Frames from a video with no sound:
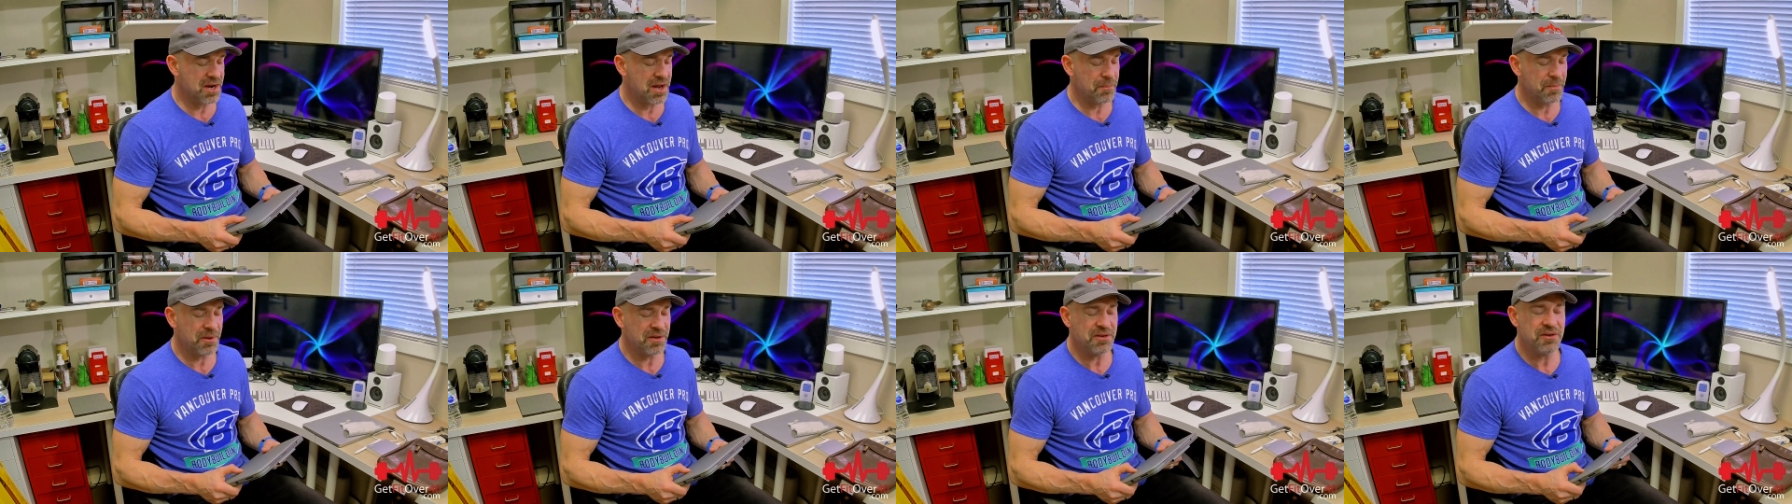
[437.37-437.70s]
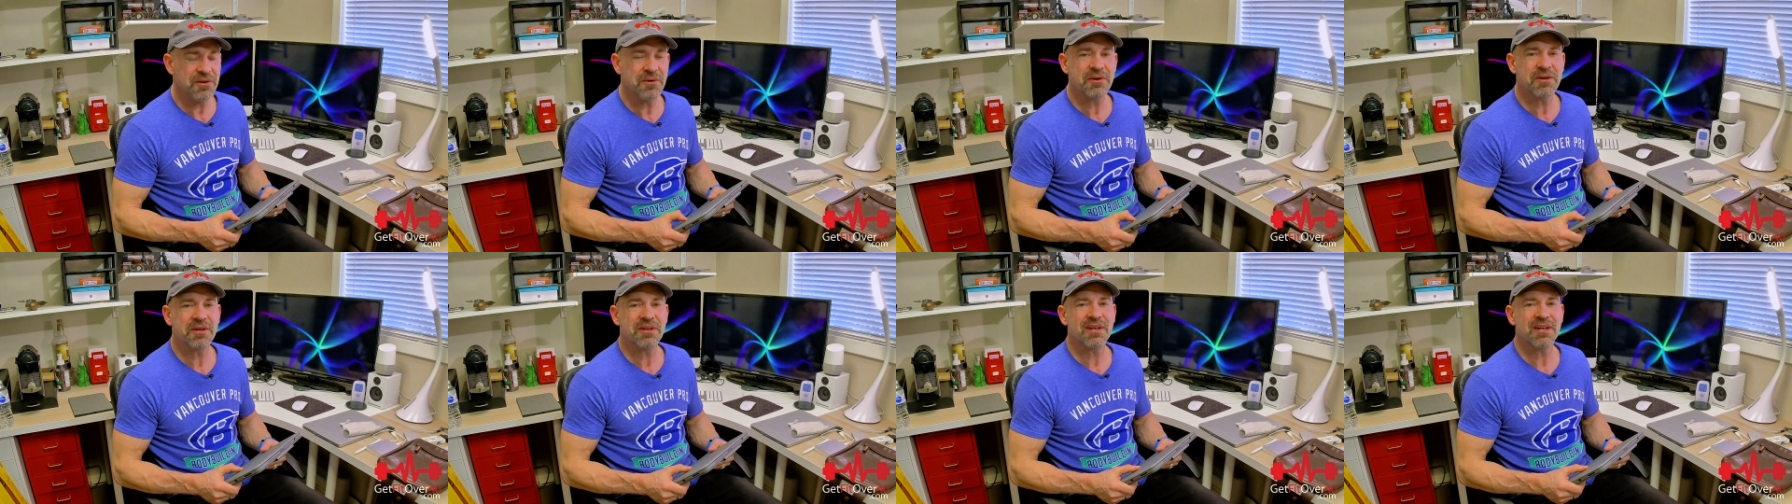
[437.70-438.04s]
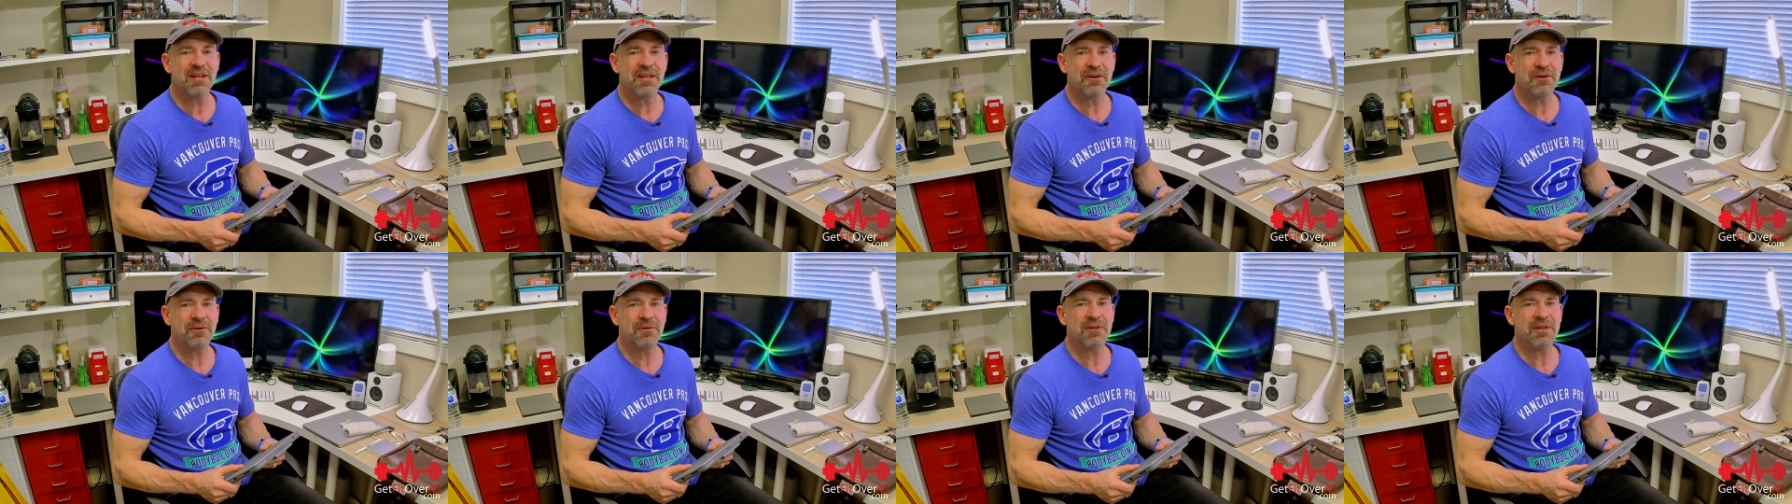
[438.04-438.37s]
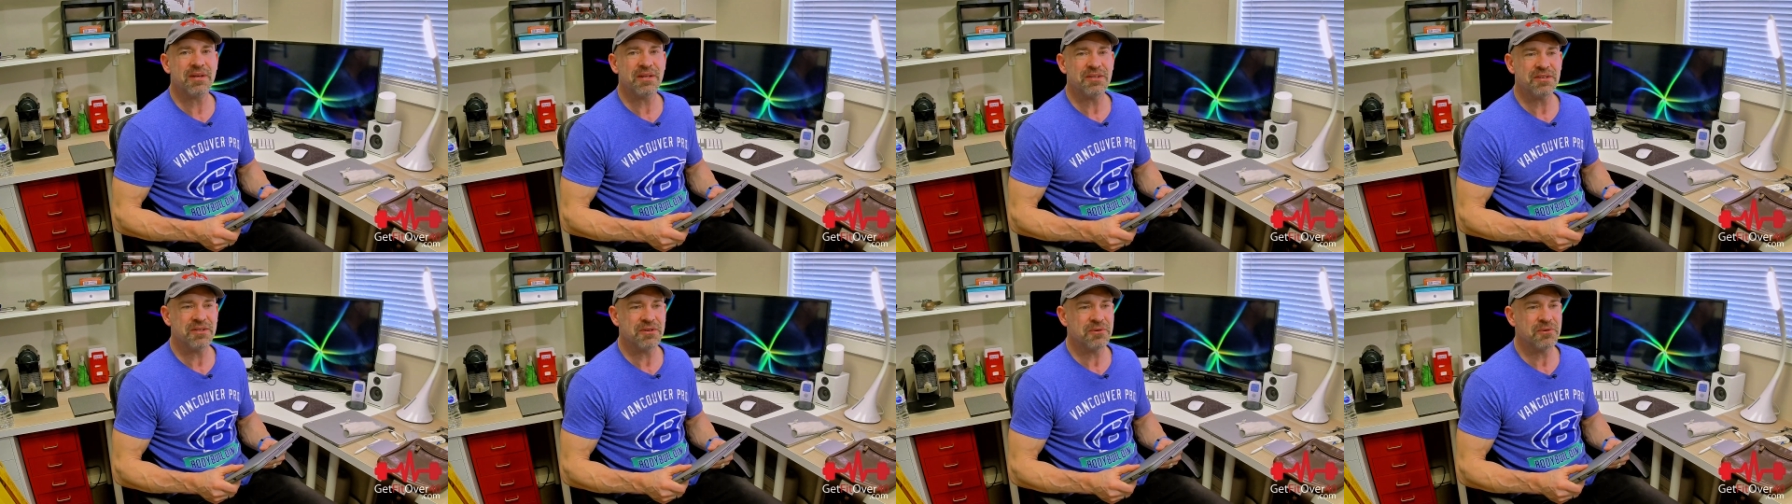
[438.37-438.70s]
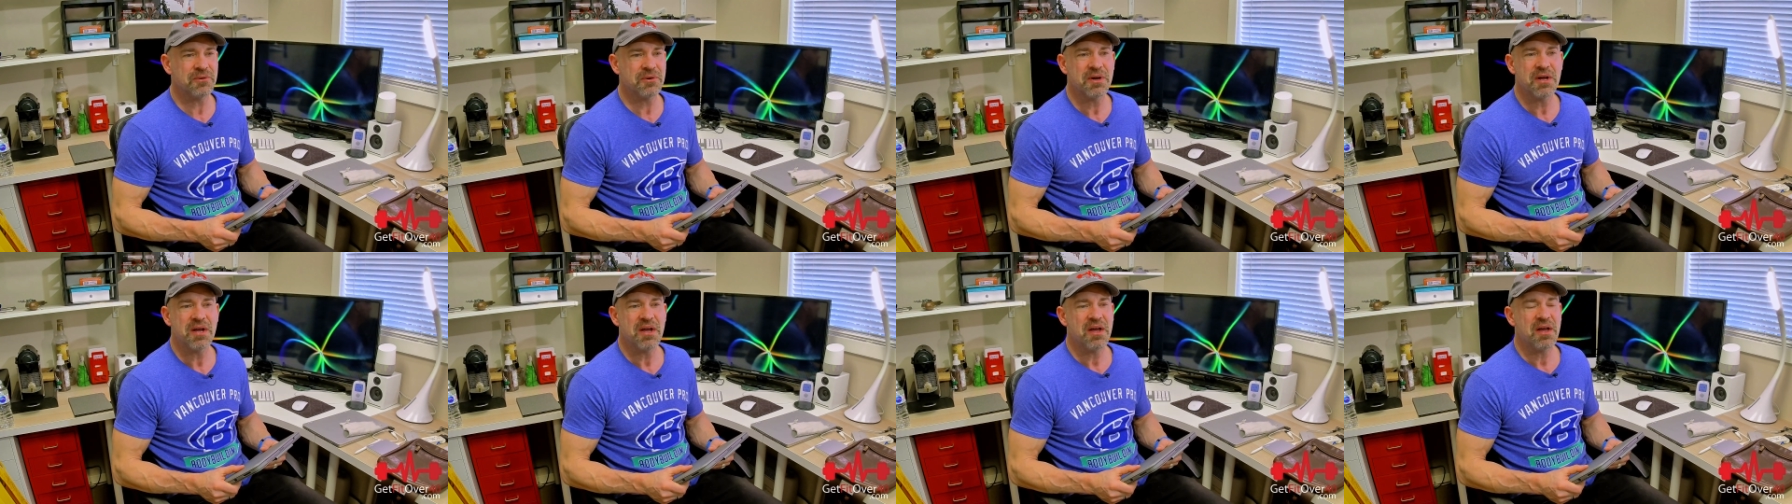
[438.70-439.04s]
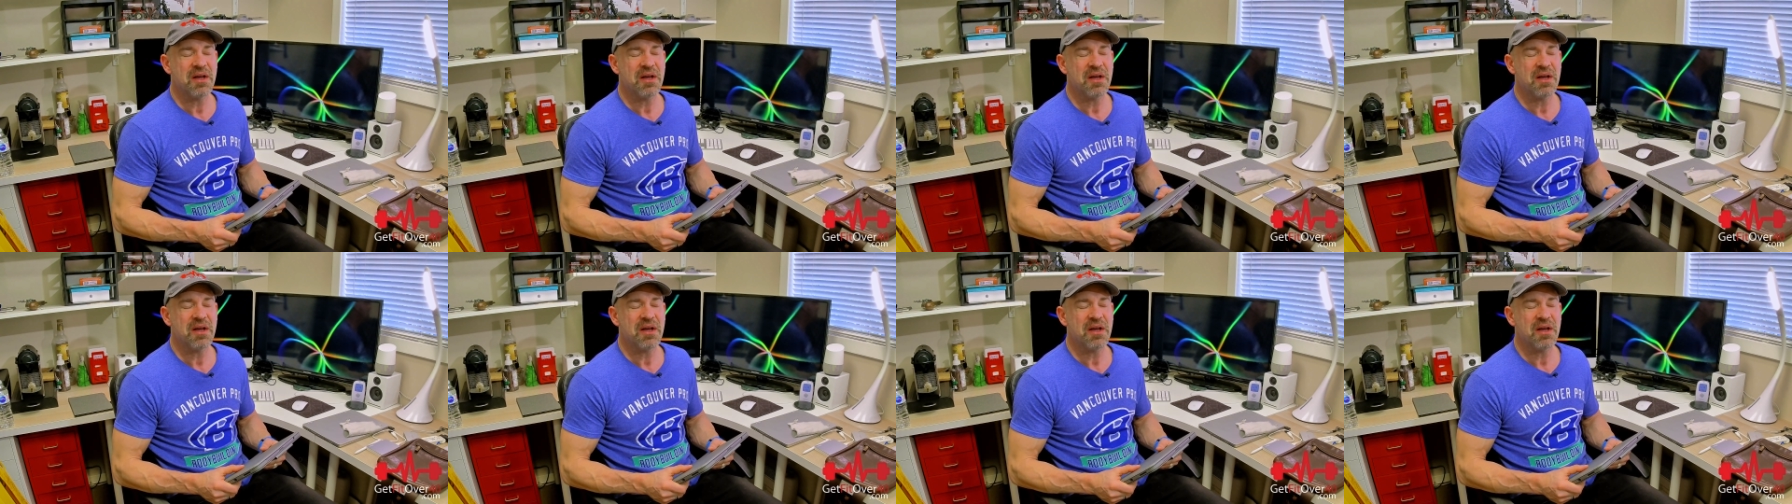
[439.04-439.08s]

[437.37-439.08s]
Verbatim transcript: I mean, you can literally do